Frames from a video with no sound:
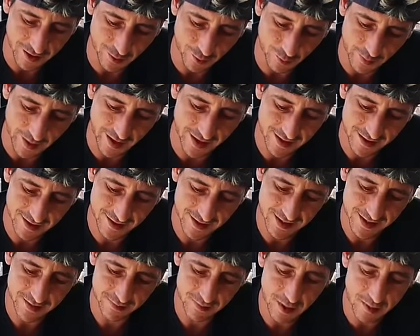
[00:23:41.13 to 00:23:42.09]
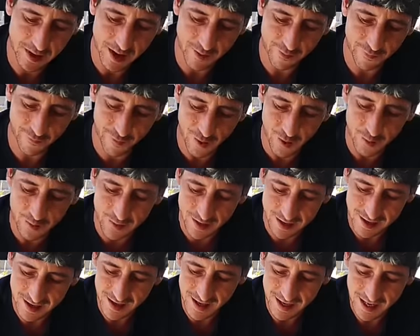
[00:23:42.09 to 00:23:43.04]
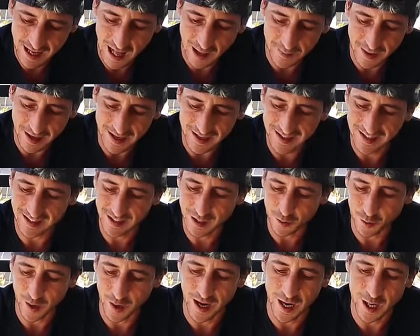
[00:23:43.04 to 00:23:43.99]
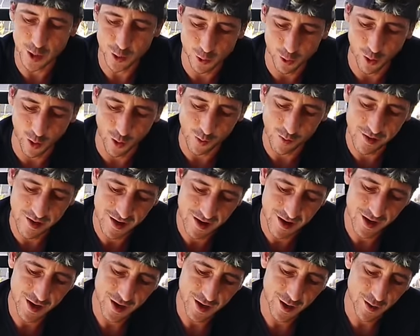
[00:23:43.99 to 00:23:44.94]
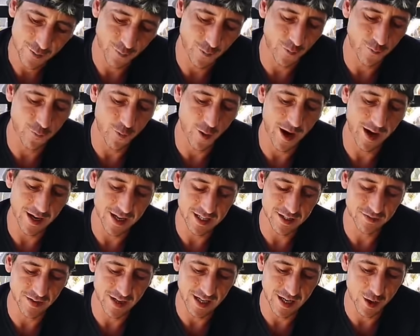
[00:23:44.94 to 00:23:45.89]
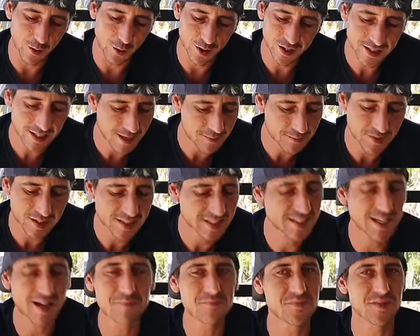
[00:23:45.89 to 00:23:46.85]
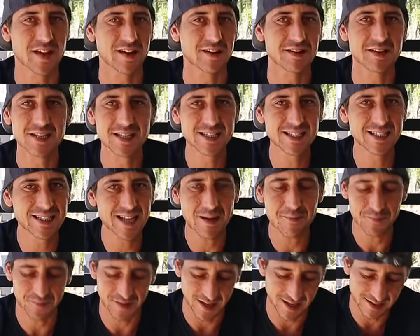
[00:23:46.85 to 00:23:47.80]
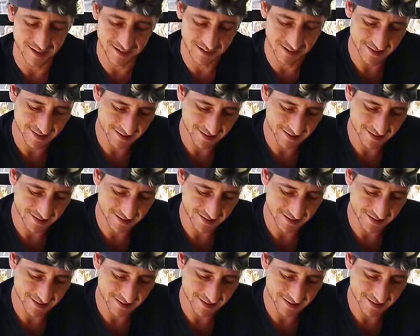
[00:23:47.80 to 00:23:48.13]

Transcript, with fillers: a little bit. Maybe I'll film. I'll make a little intro for Friday's video or some something something.